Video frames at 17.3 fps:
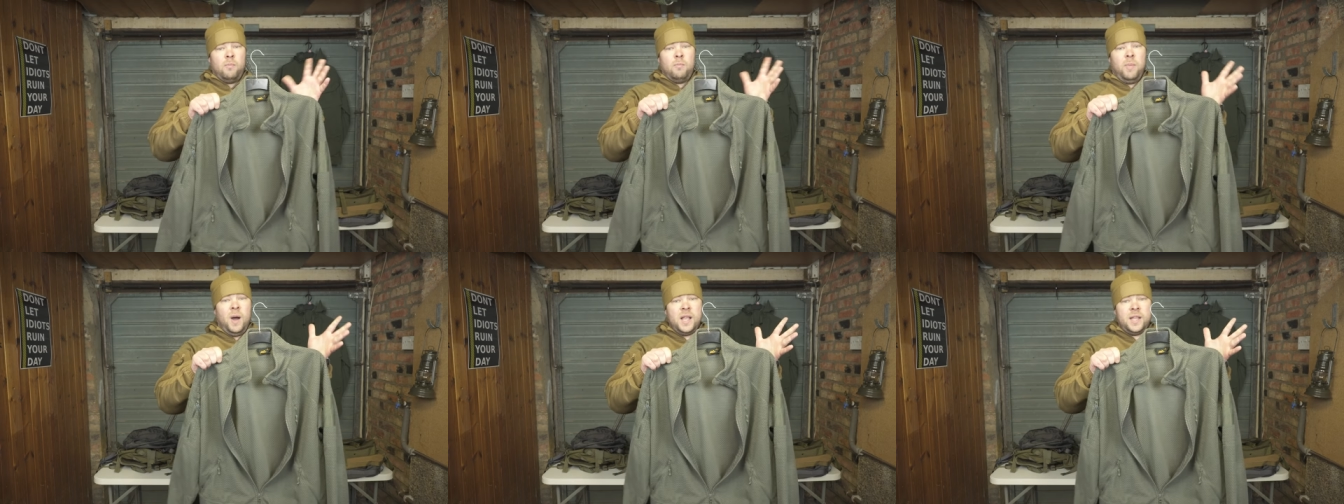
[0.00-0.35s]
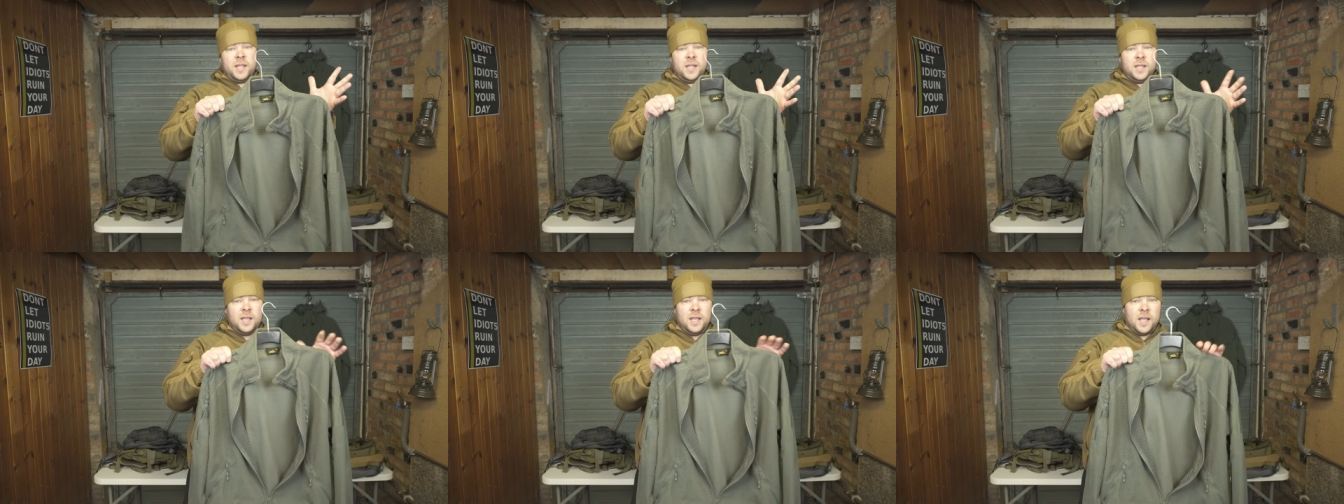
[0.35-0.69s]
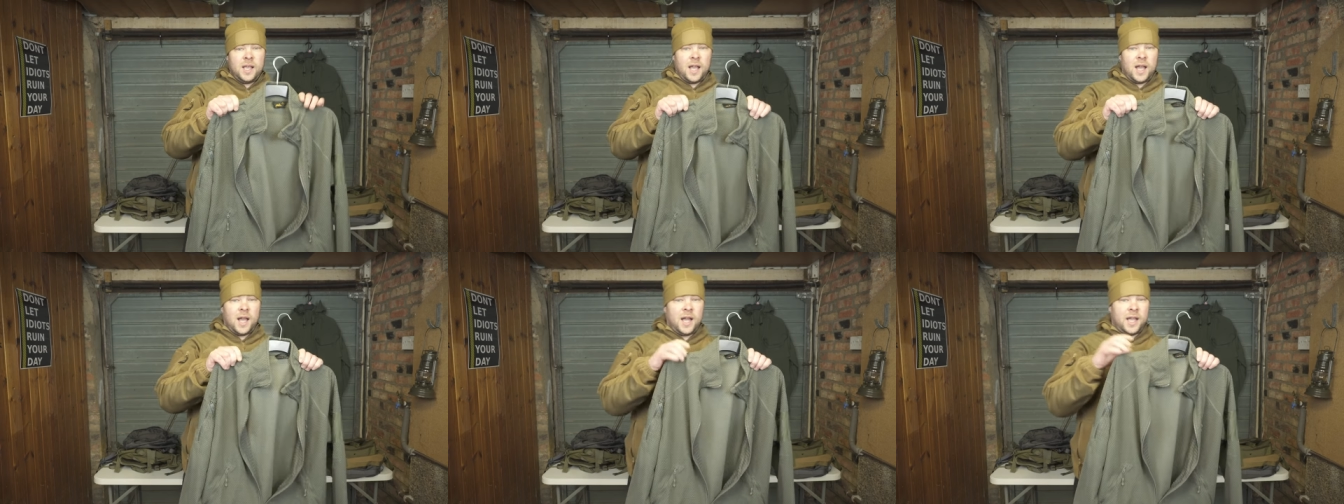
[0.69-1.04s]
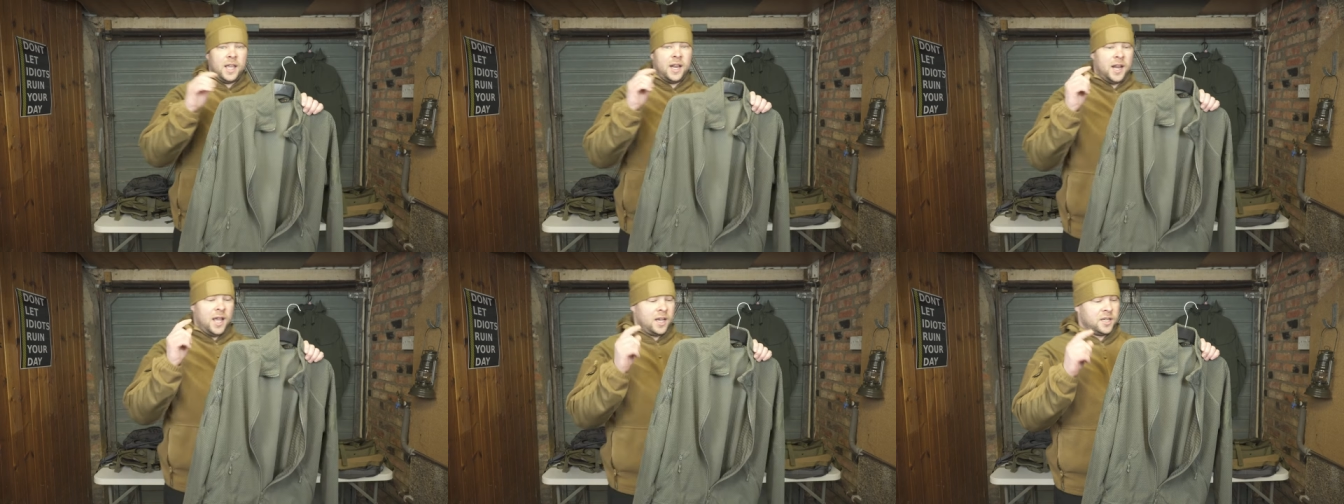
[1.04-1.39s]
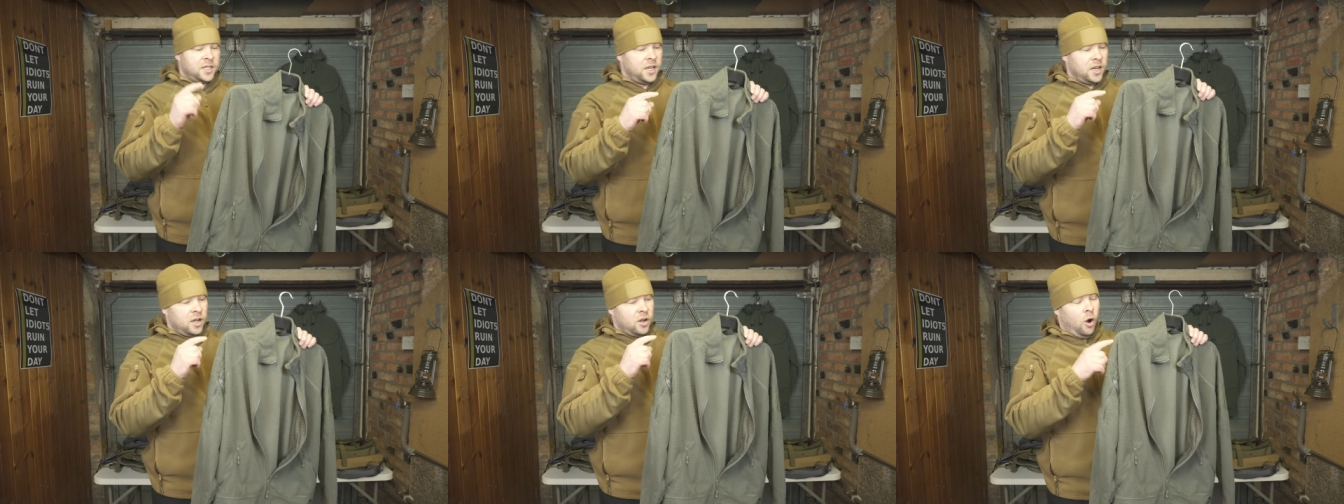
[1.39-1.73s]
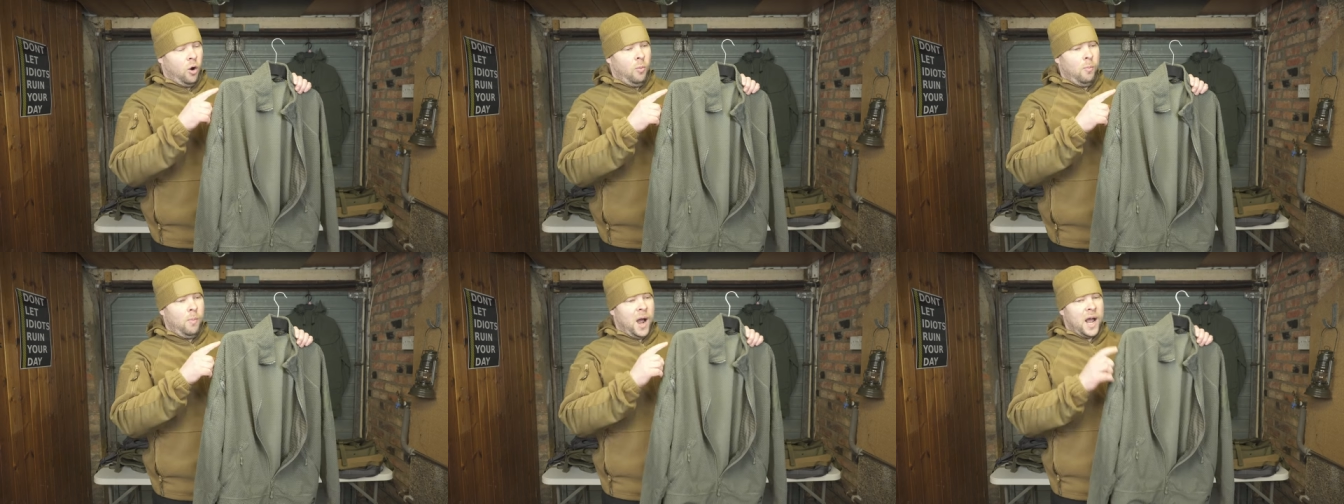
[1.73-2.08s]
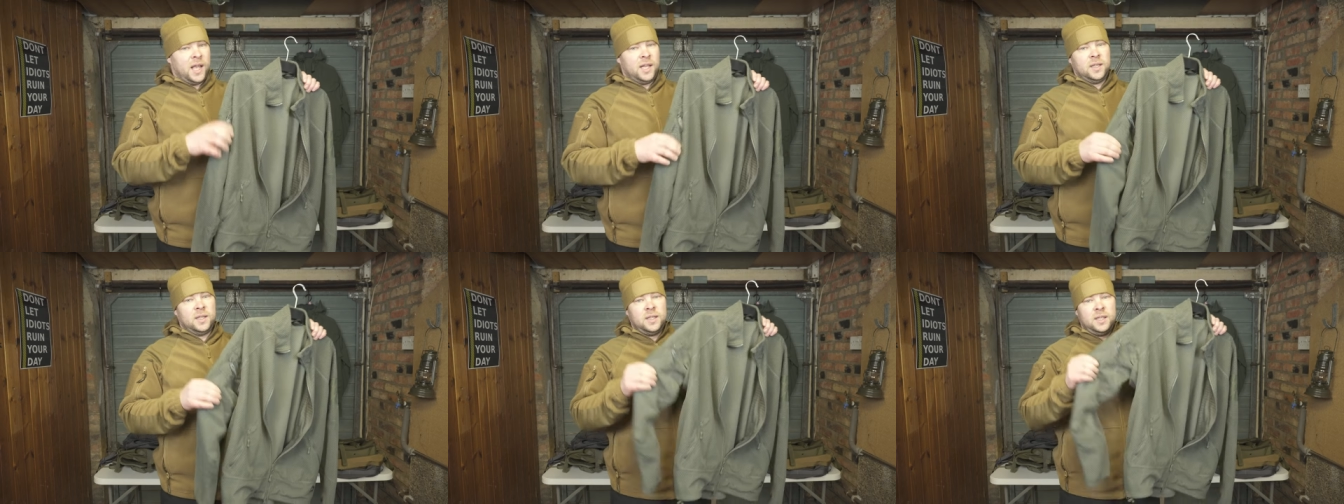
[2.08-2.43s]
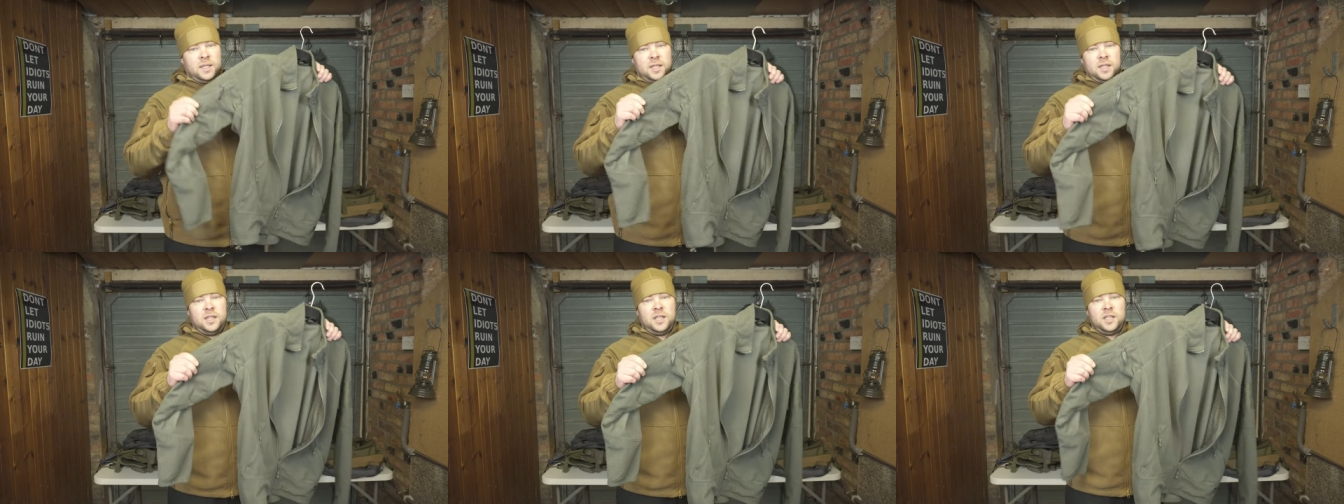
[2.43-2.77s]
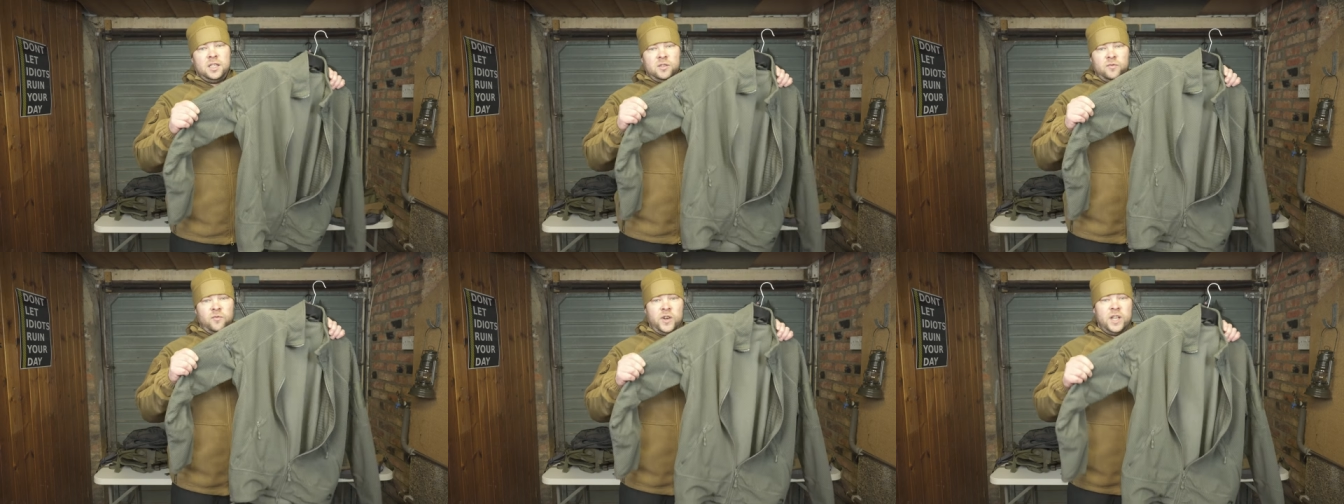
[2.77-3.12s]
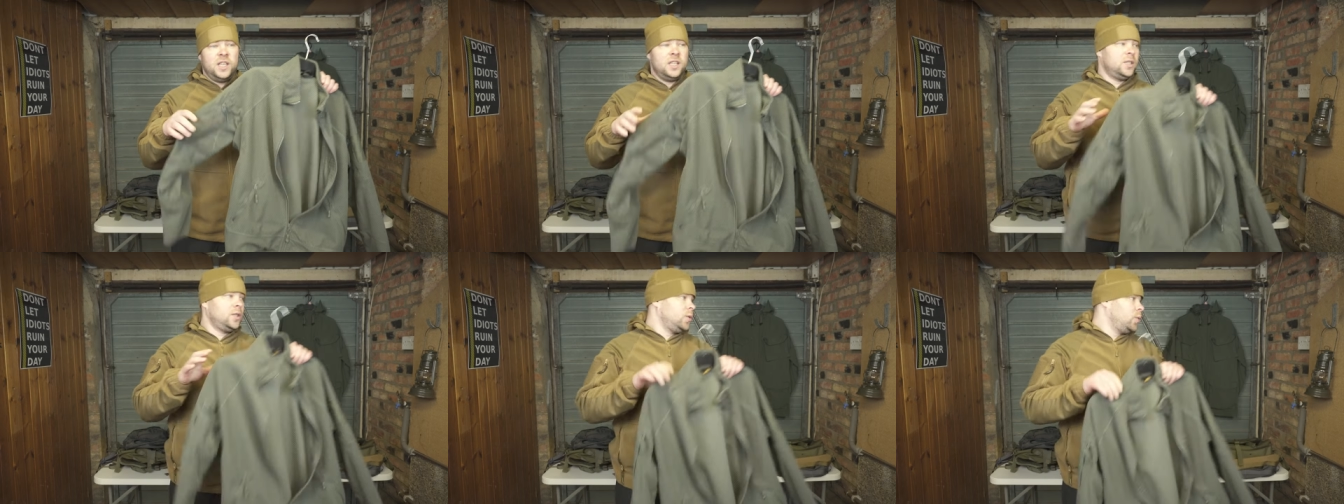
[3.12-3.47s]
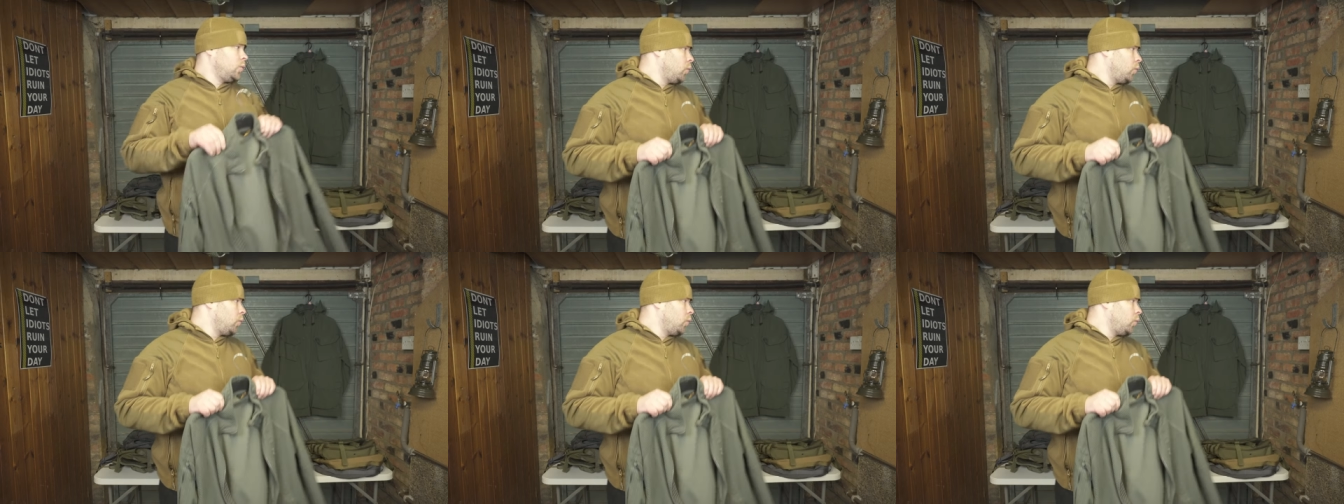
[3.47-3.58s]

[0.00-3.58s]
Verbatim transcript: But I can actually combine this fleece